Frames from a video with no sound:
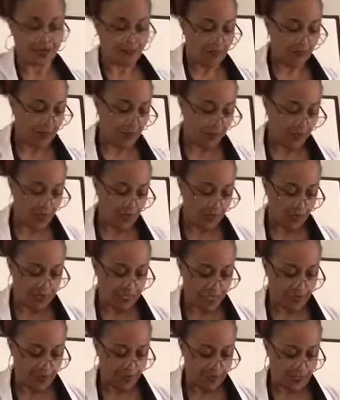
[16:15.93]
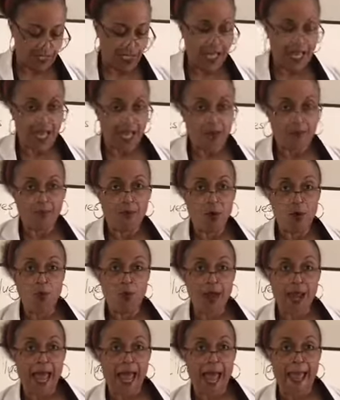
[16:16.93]
Remember those opposite. Know
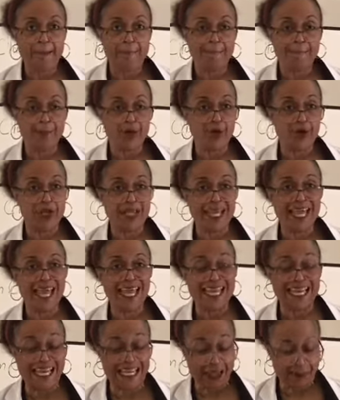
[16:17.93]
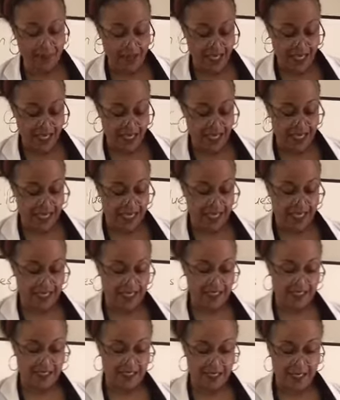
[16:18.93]
what hyperkalemia
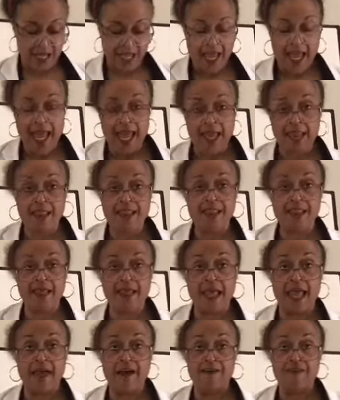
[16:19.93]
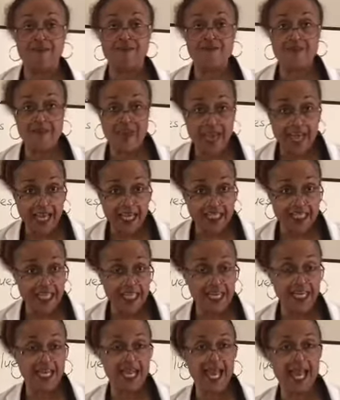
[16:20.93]
is and the effect that
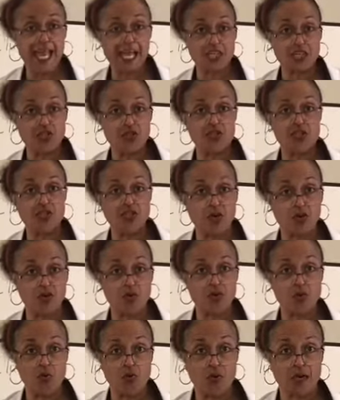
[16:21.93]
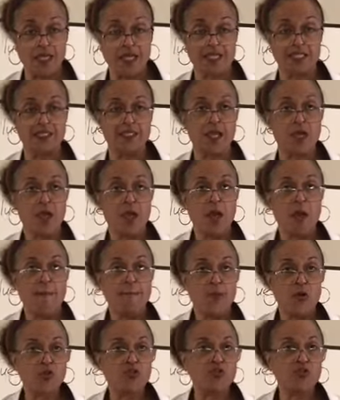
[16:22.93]
it has on certain organs.
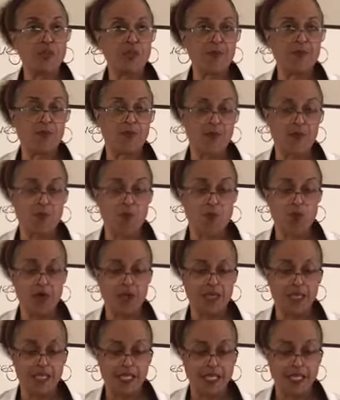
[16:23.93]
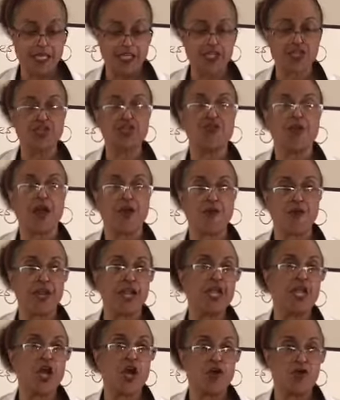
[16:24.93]
Most people that work in the industry
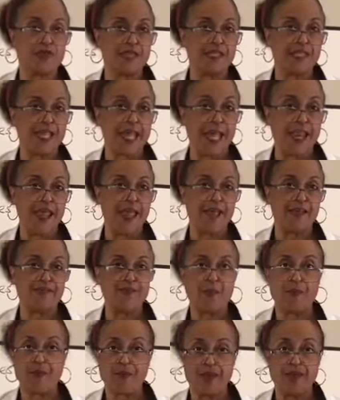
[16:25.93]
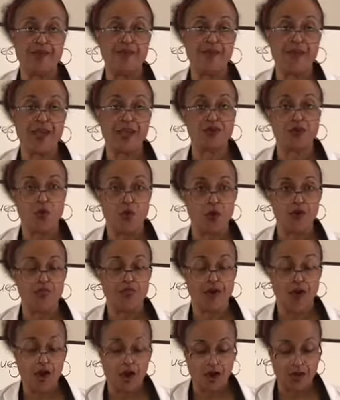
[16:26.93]
already knows that that has a big effect on the
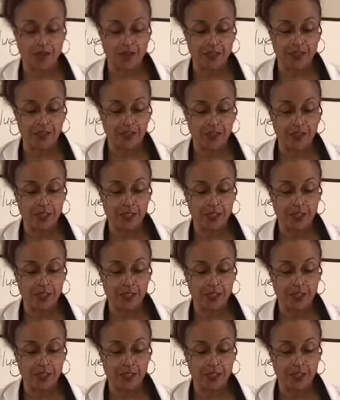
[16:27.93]
heart.